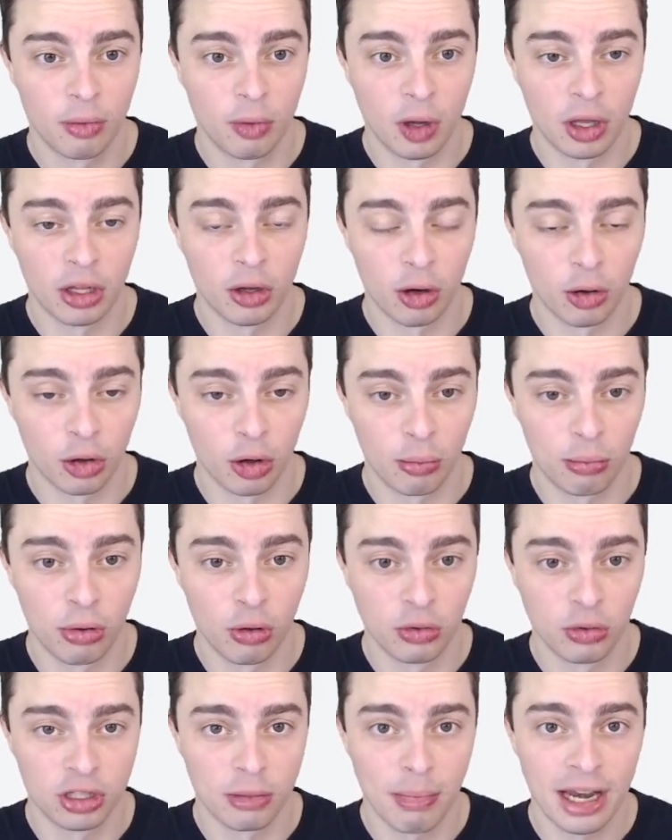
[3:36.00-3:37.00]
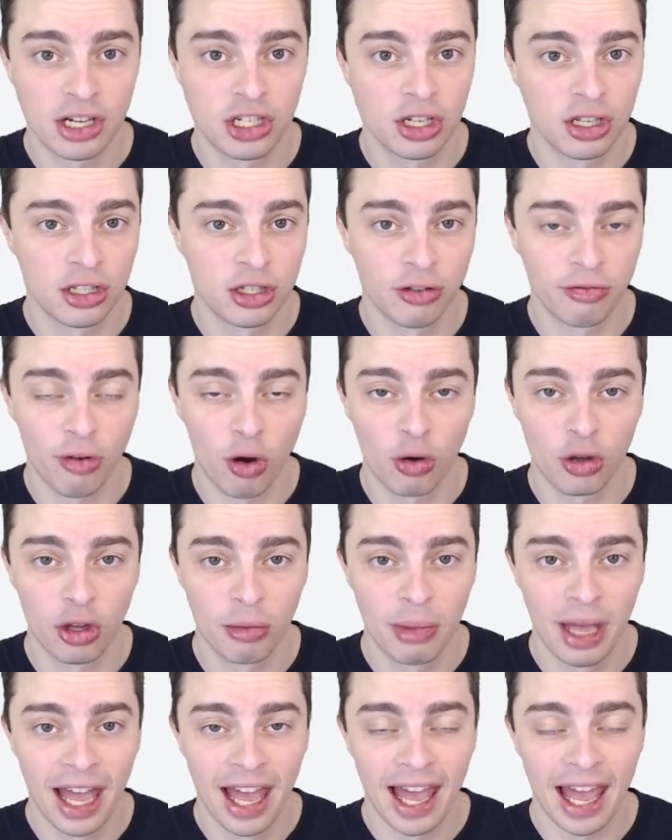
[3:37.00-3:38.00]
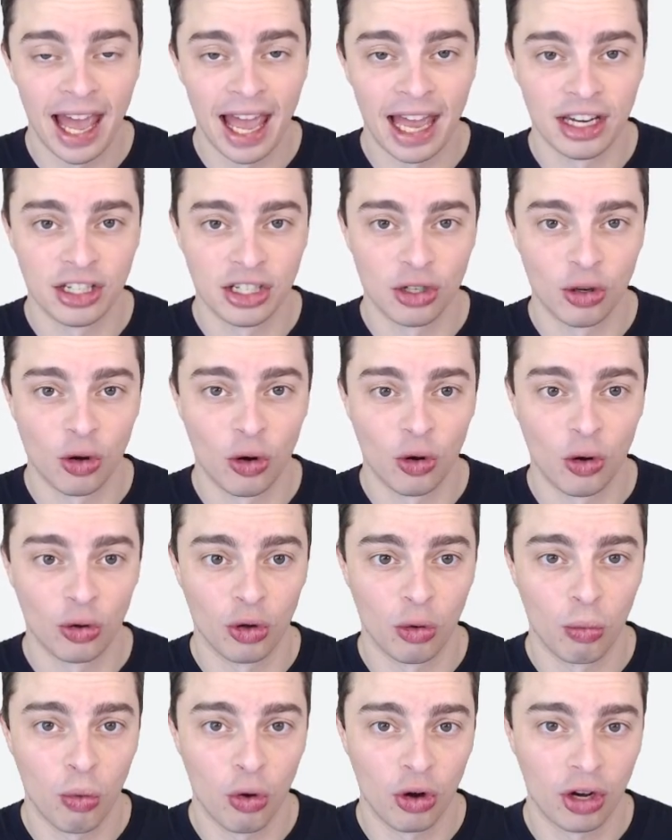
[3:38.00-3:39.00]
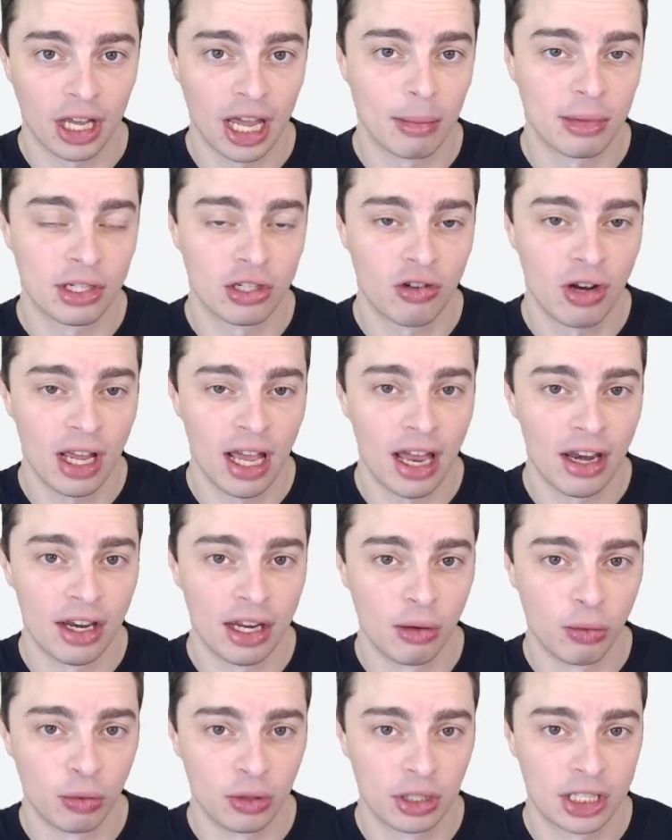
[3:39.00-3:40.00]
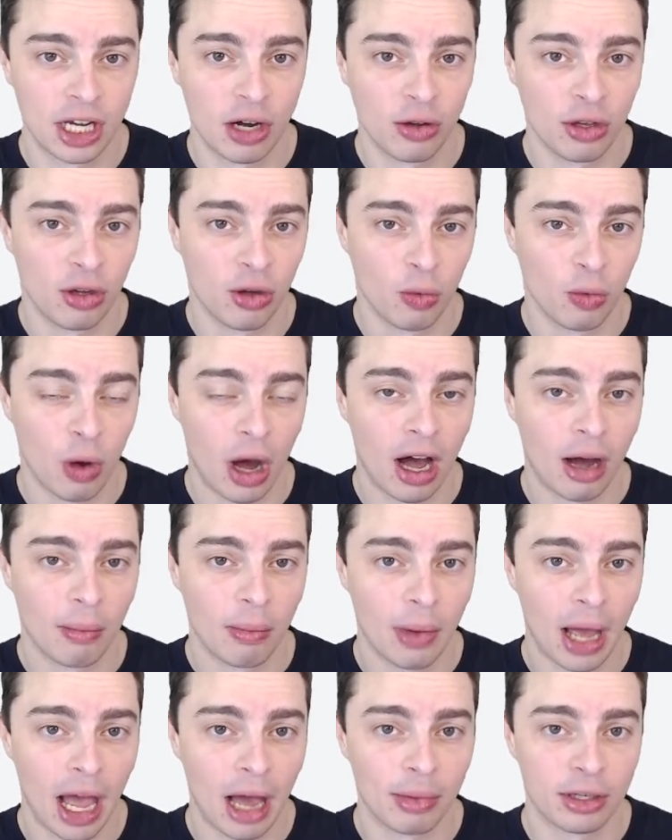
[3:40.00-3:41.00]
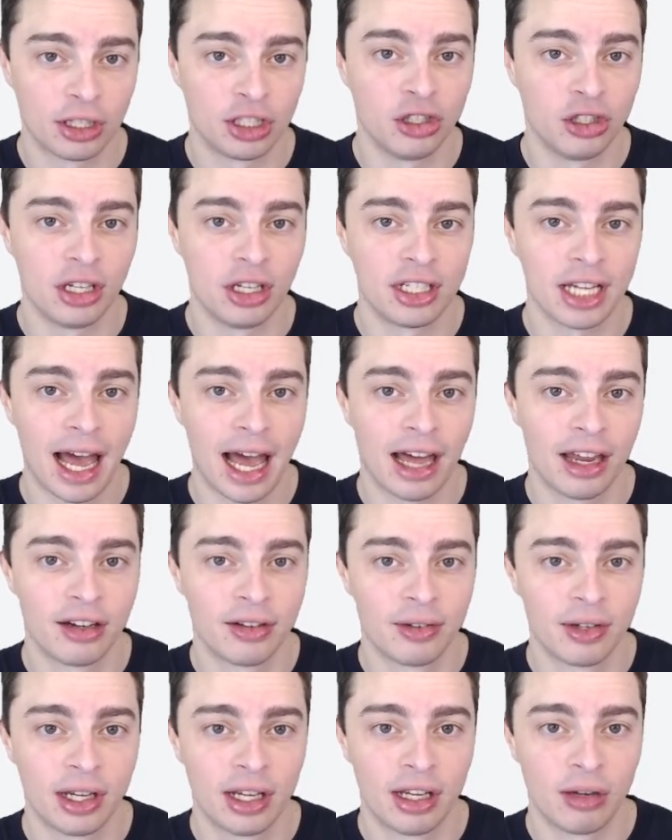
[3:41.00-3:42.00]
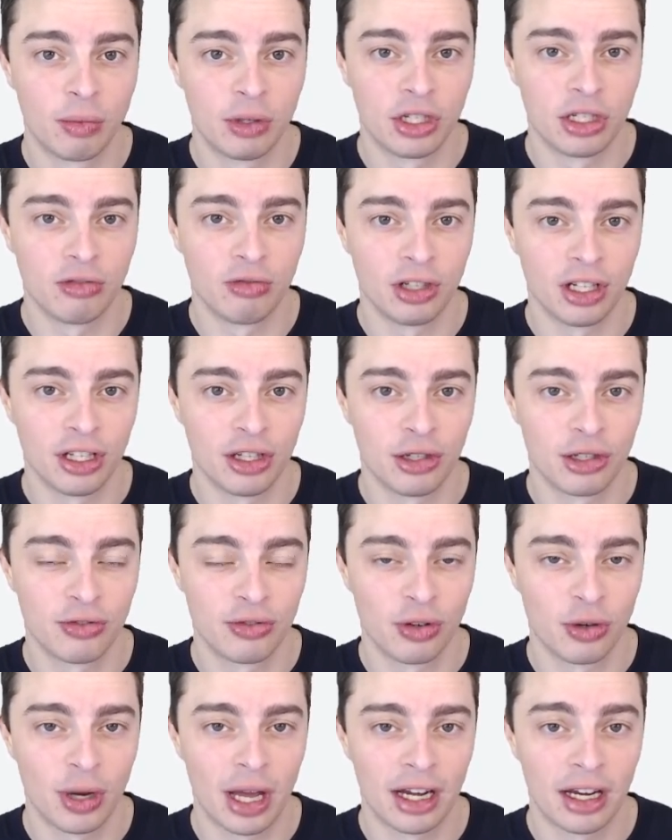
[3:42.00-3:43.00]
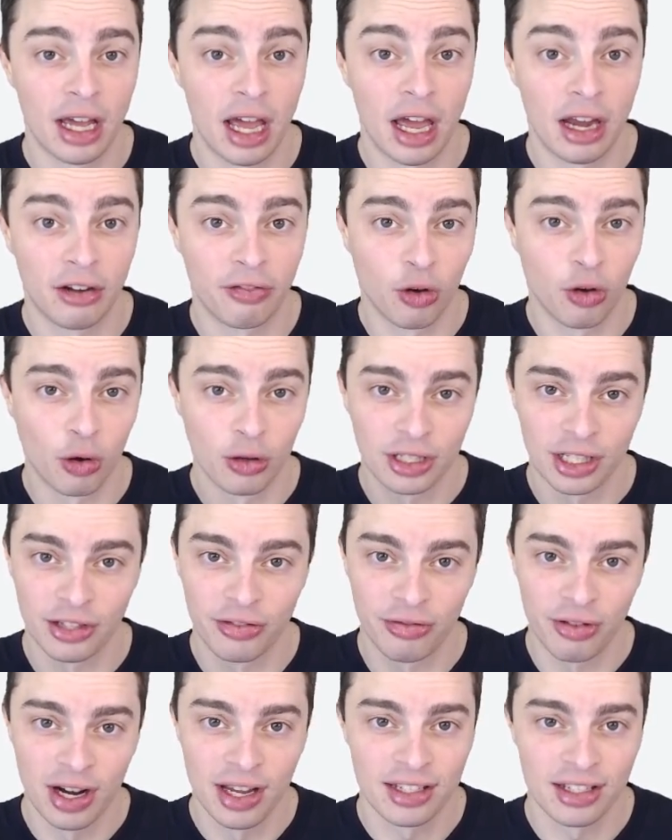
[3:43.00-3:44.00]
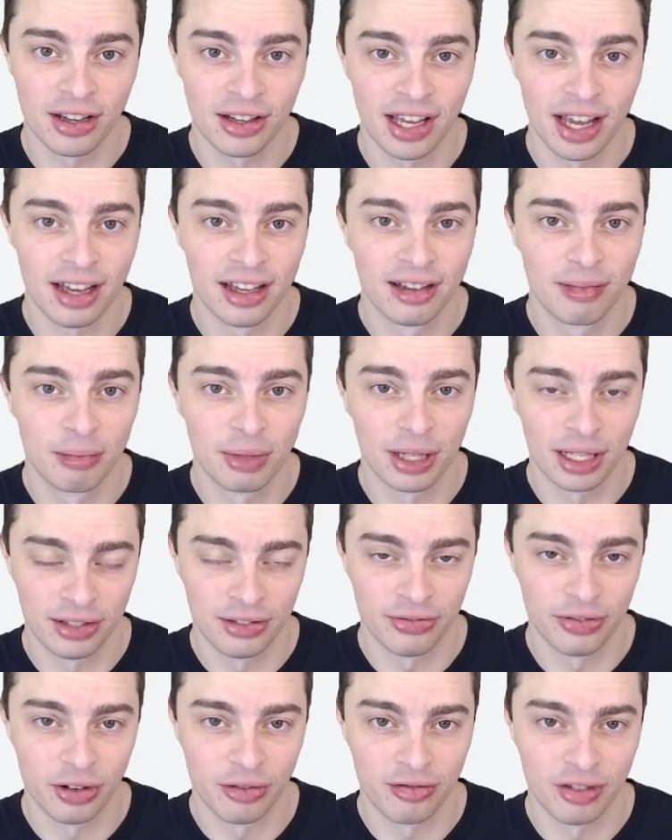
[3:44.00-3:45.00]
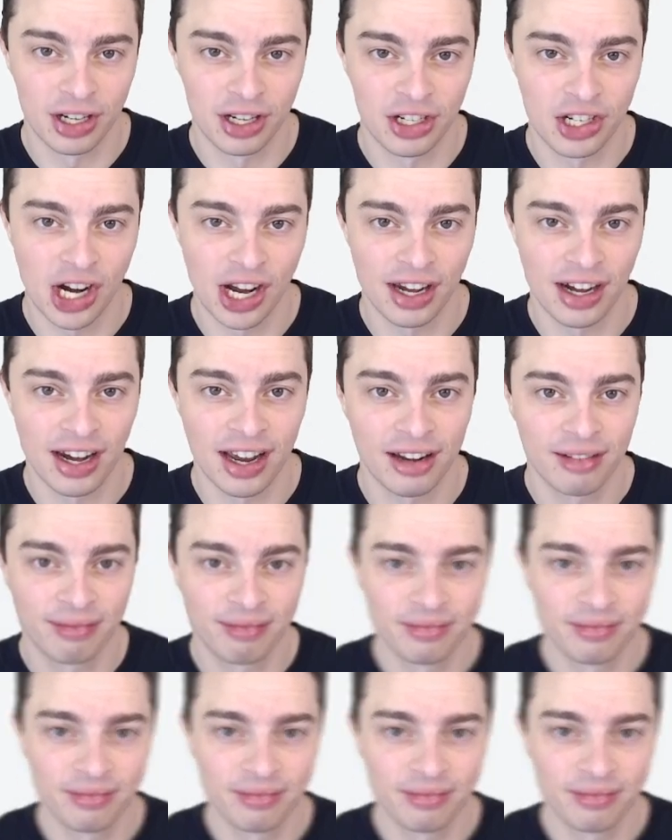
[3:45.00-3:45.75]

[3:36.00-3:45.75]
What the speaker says: Your pool dimensions, your volume, and your water chemistry, and it will tell you how much you need to add, which is really useful. And of course, it's free, so yeah, please feel free to check it out.